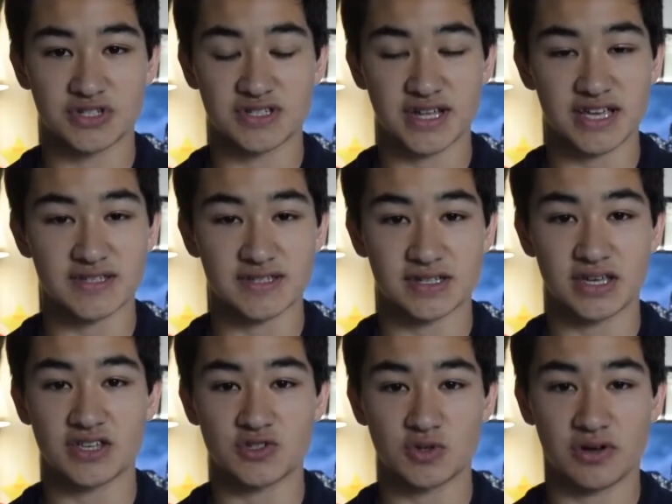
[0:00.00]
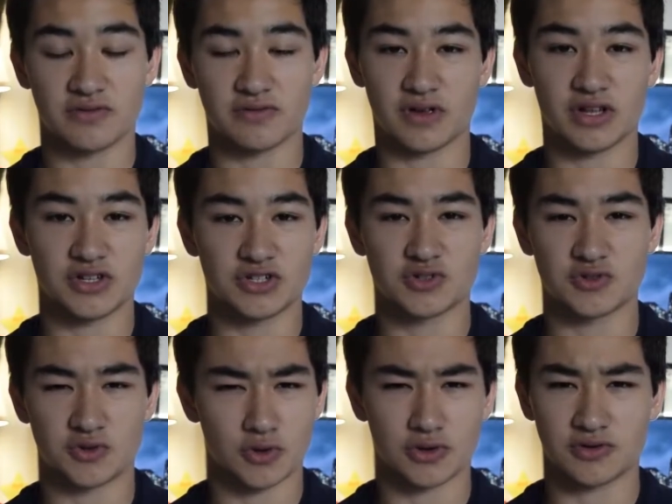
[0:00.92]
is nice in case you have any
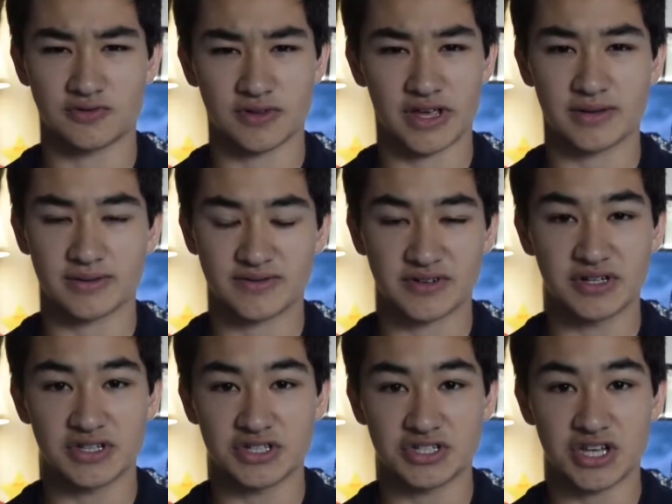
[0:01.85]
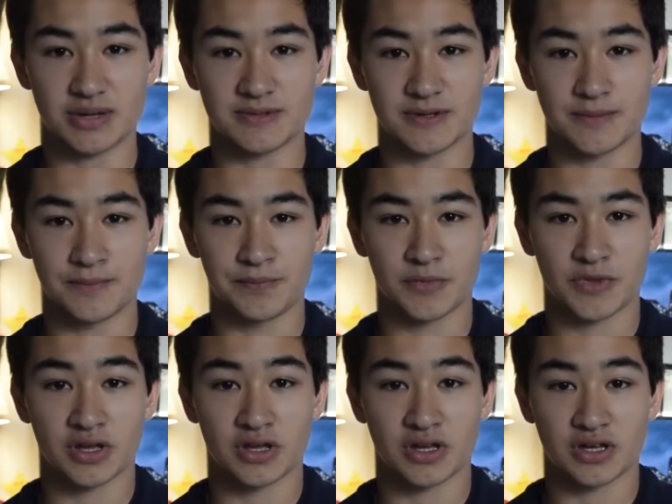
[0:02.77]
sort of like funky shaped
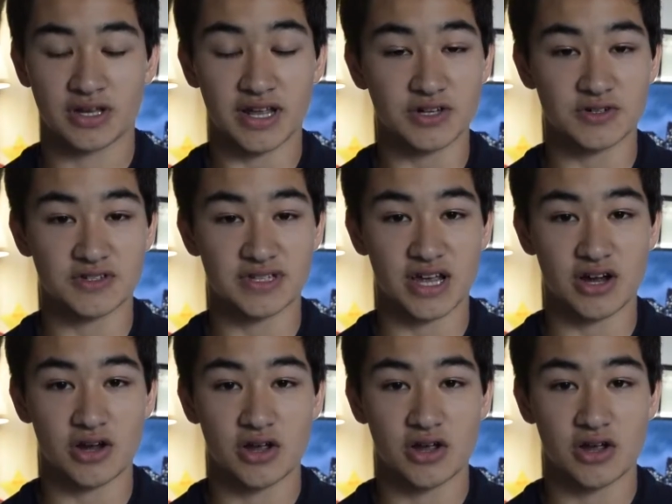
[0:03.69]
connectors there.